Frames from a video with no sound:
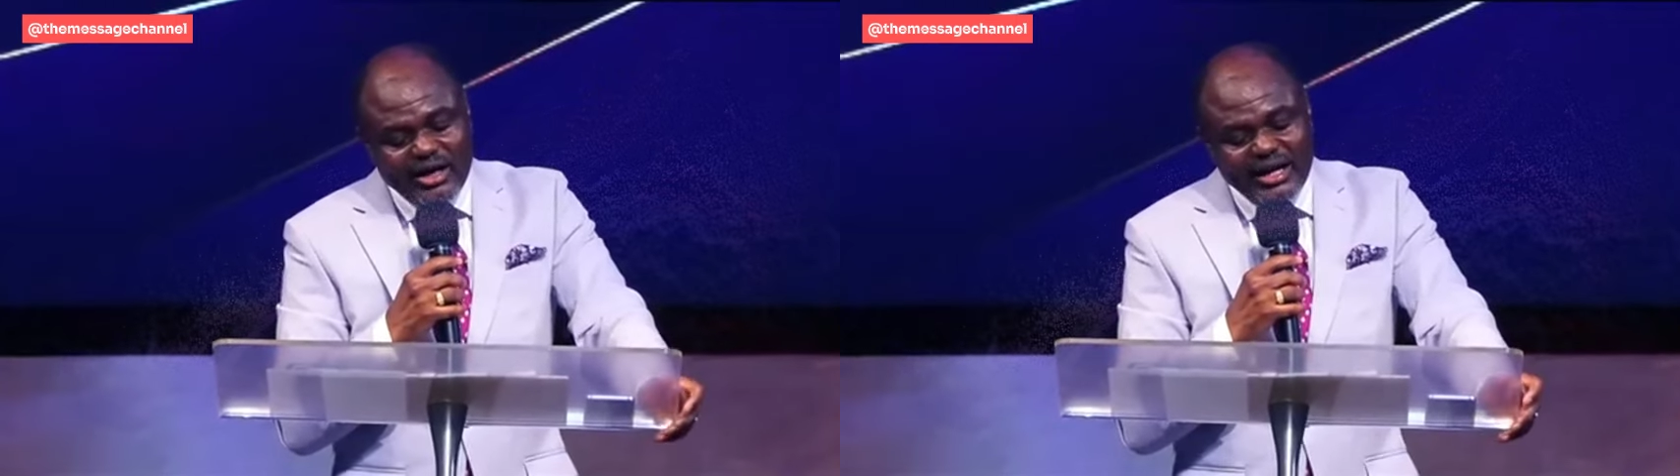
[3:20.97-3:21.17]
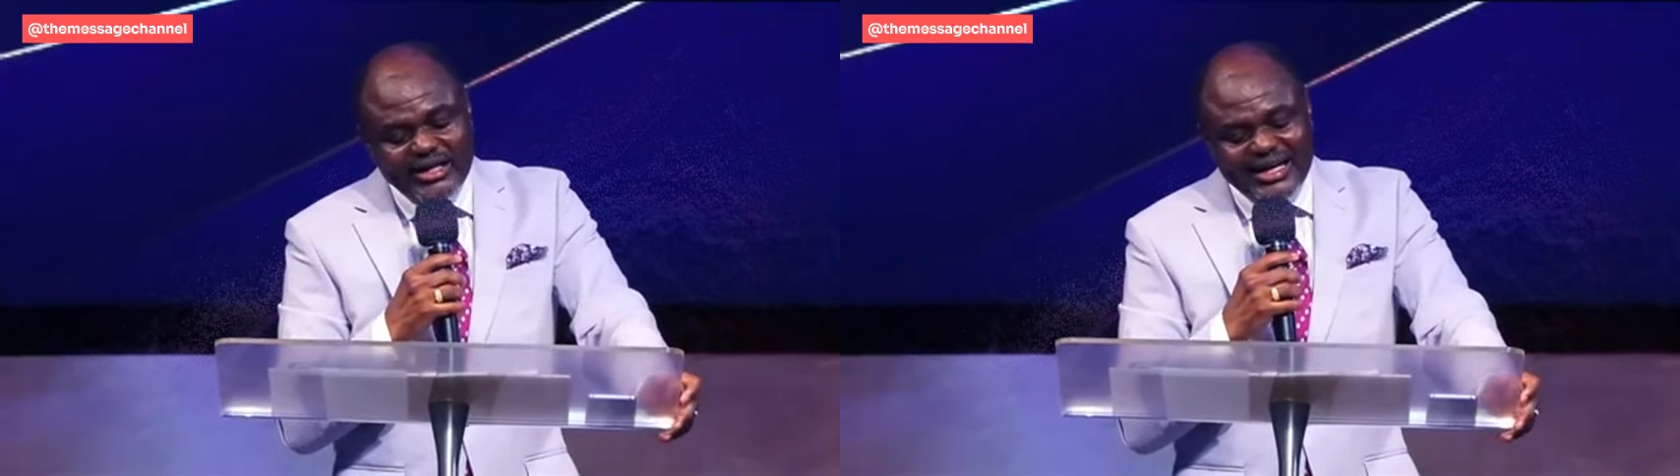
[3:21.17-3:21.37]

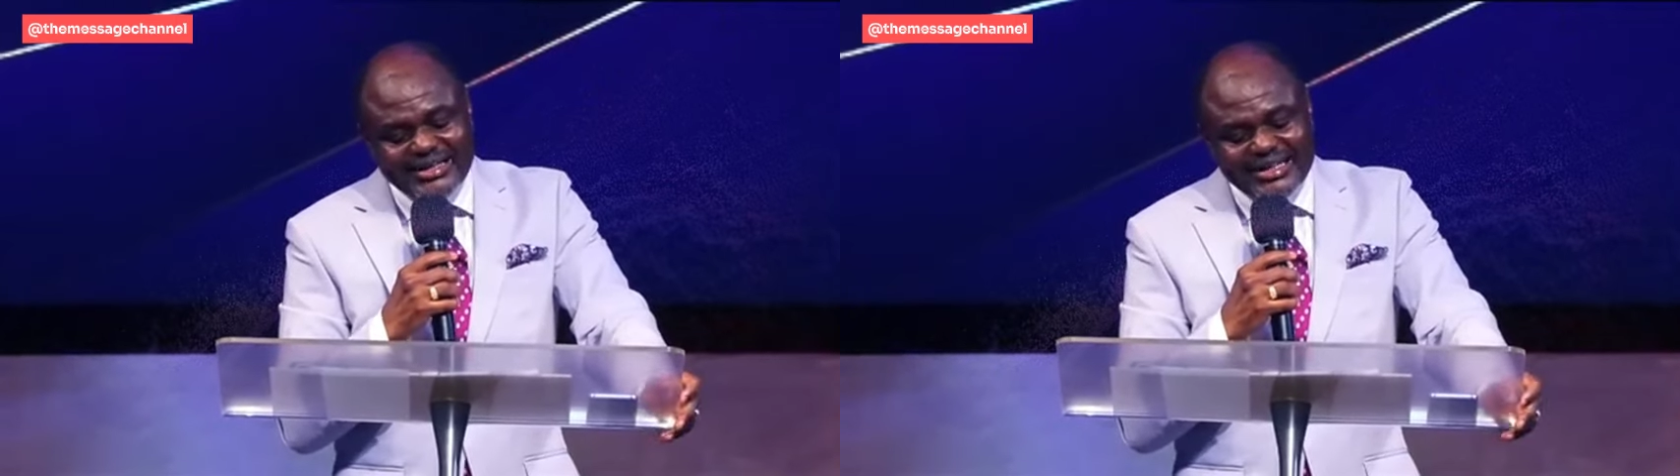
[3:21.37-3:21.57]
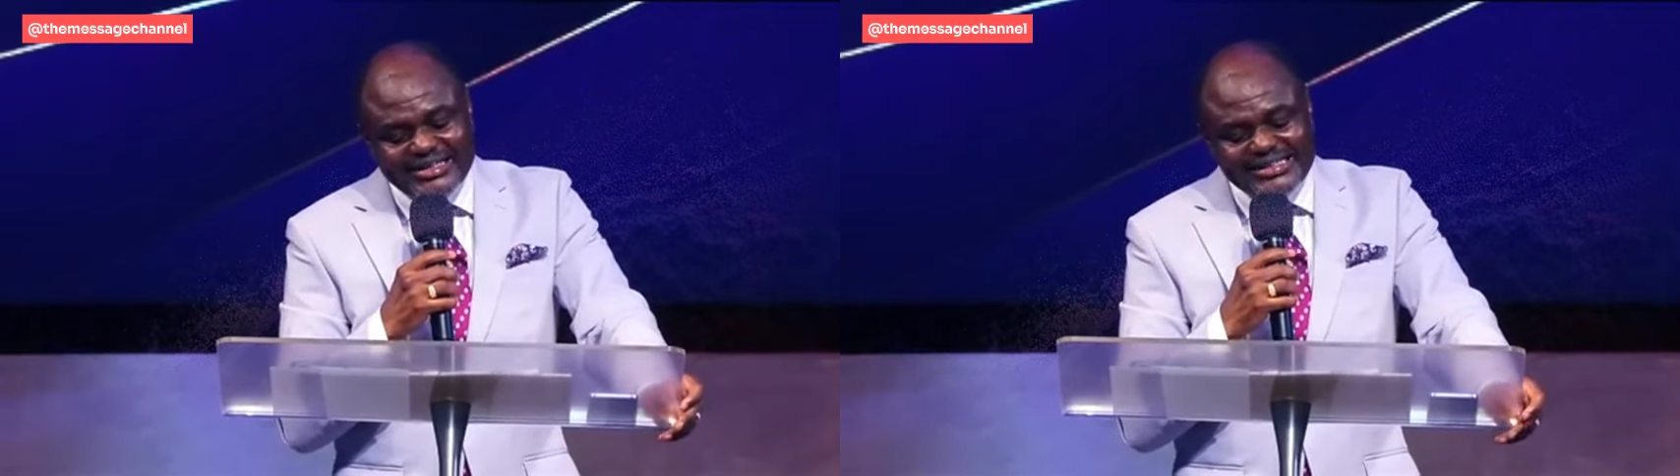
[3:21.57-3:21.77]
like that
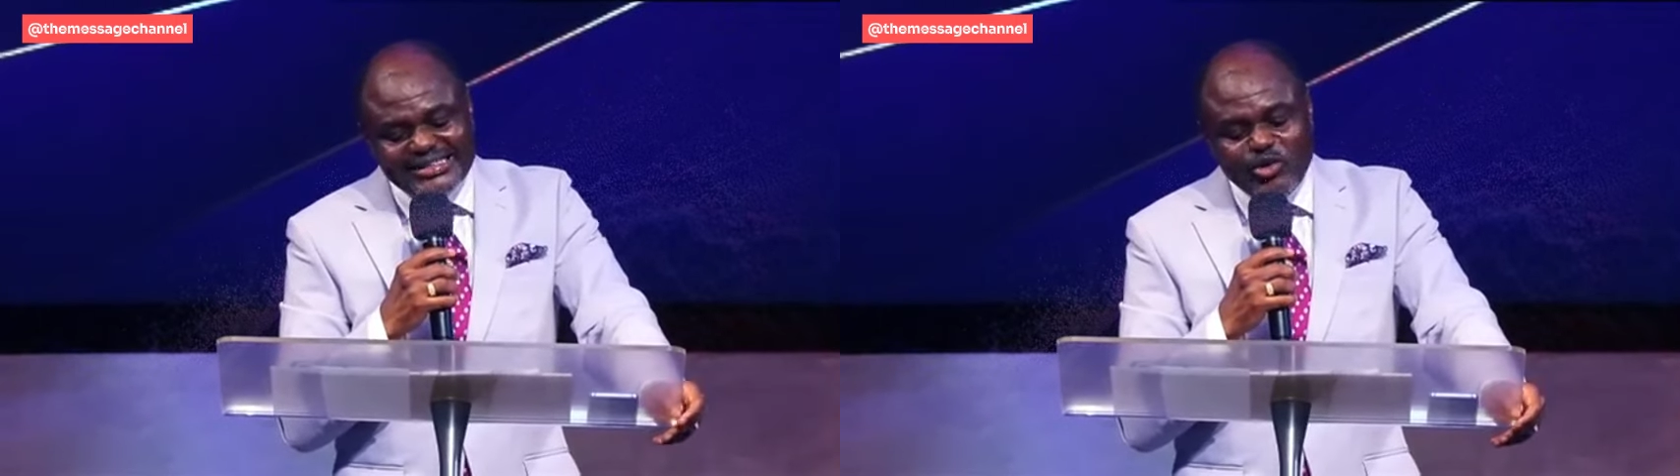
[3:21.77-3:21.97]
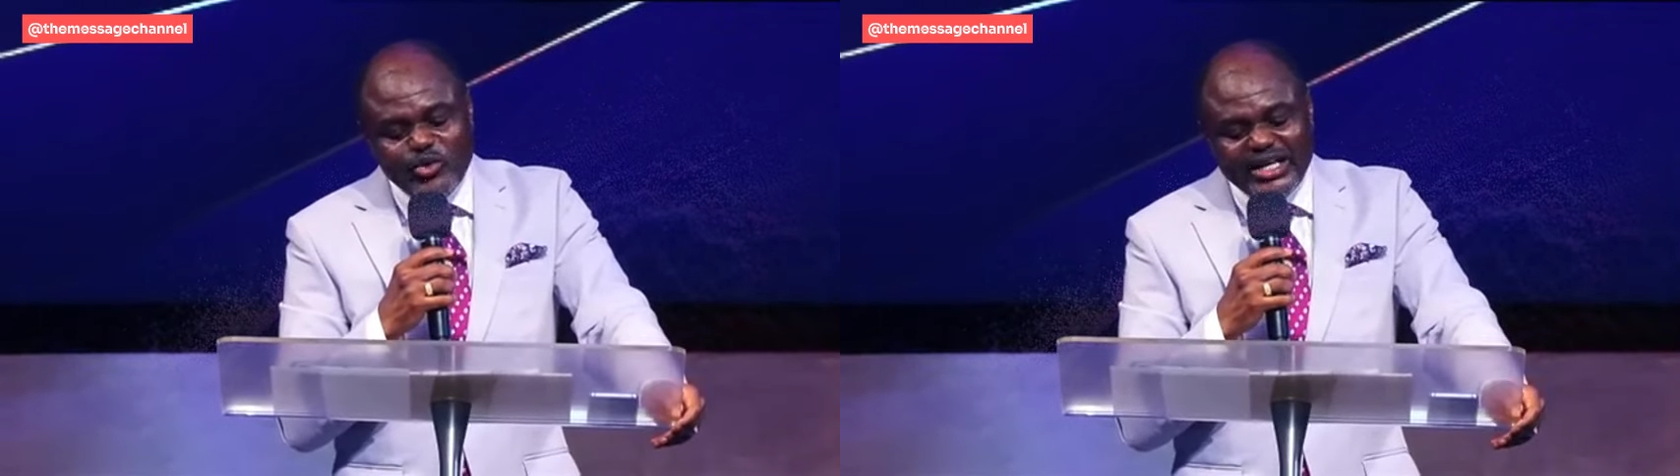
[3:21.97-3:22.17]
that is
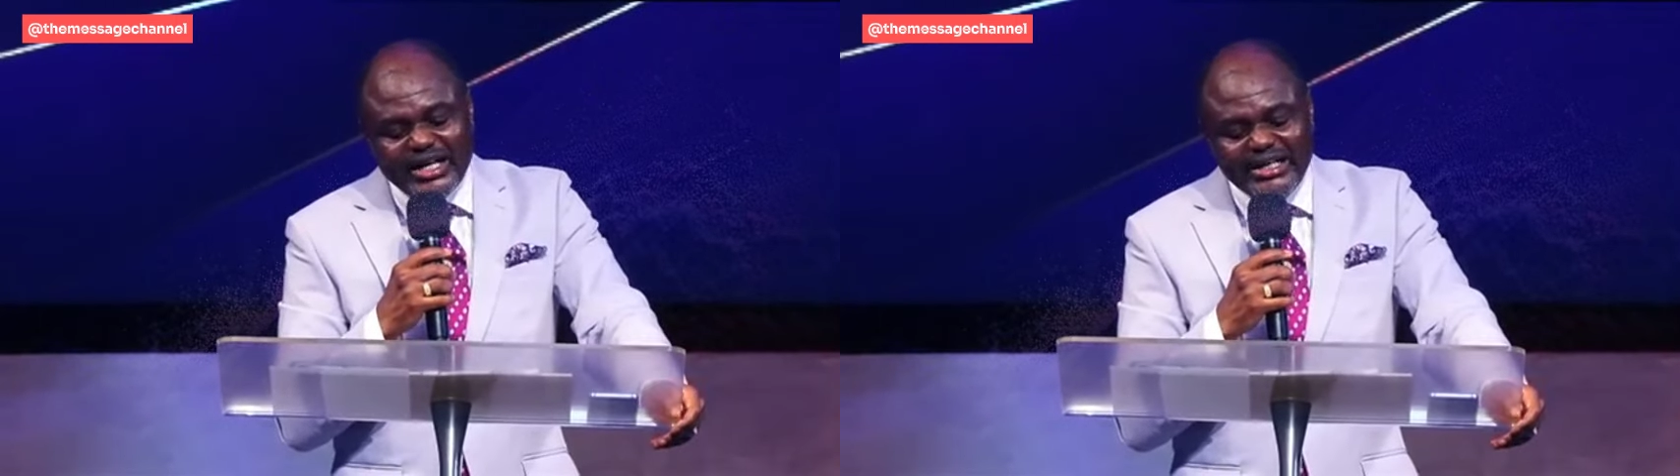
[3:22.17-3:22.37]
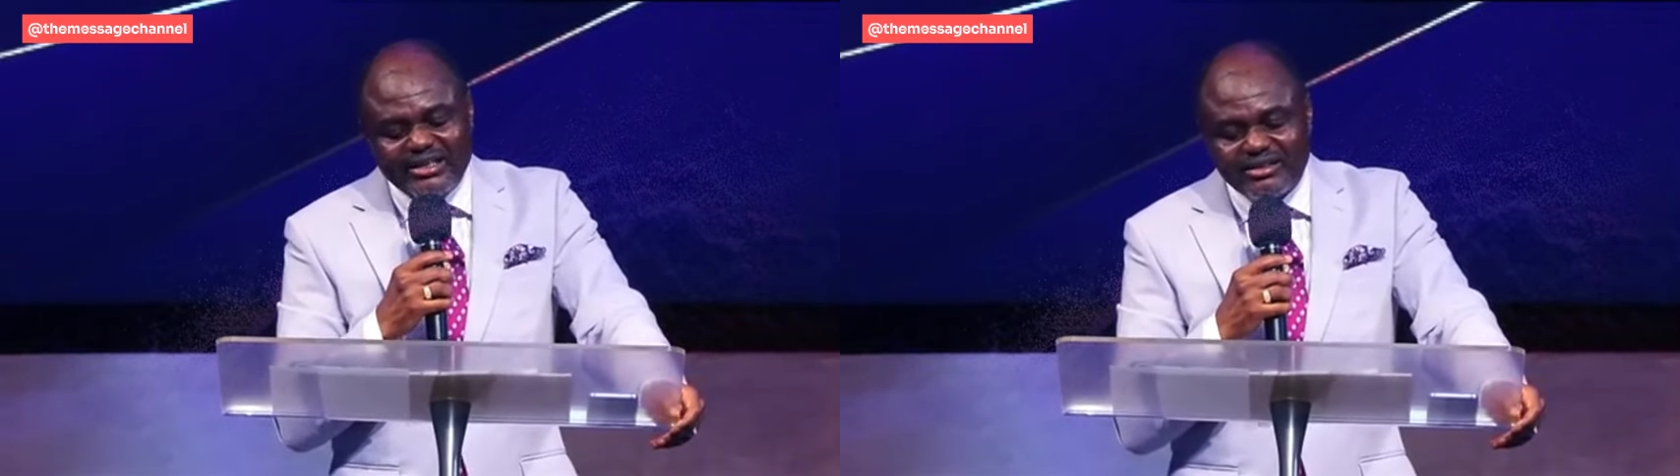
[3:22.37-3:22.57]
a
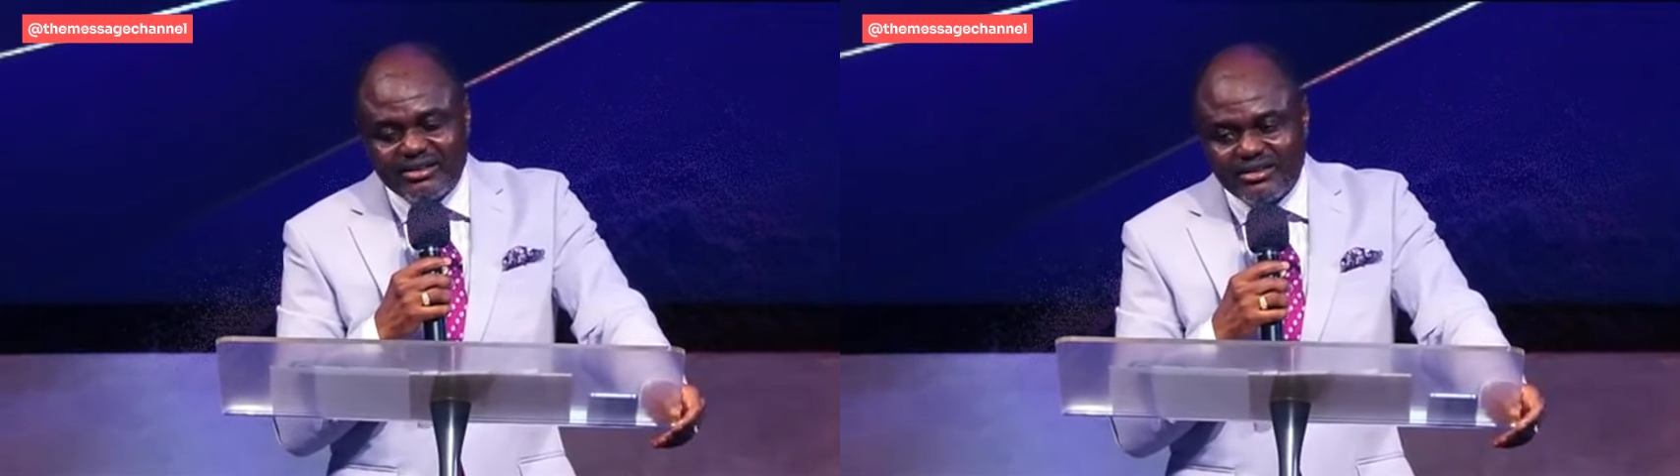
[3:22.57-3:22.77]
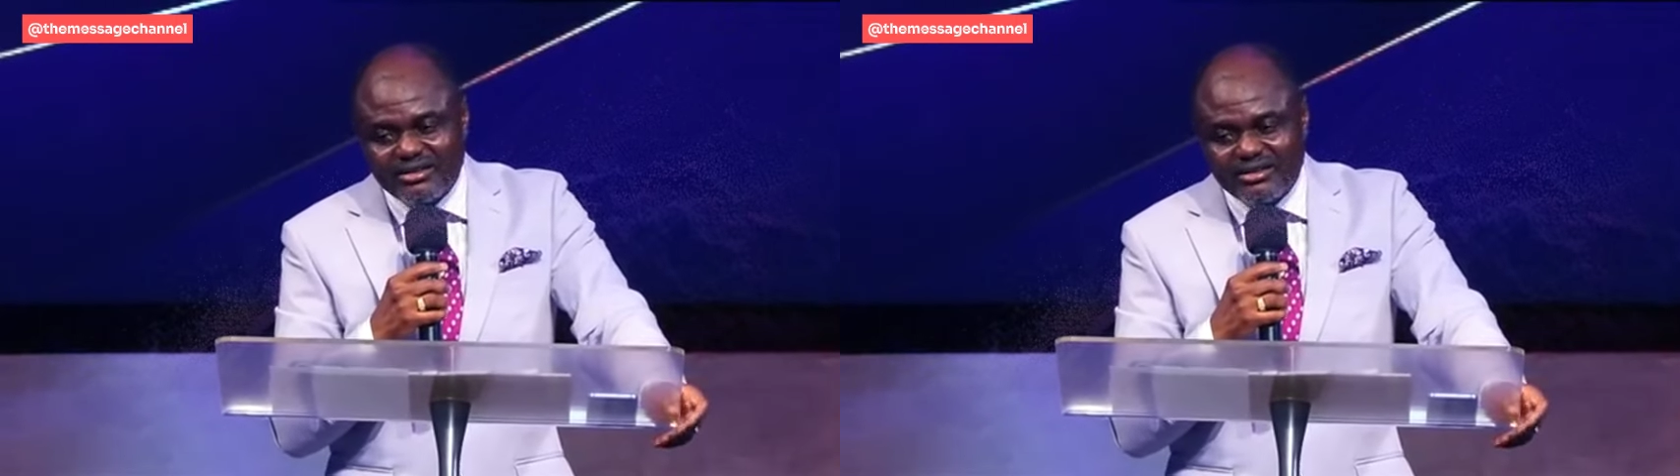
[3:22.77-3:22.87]
weakling.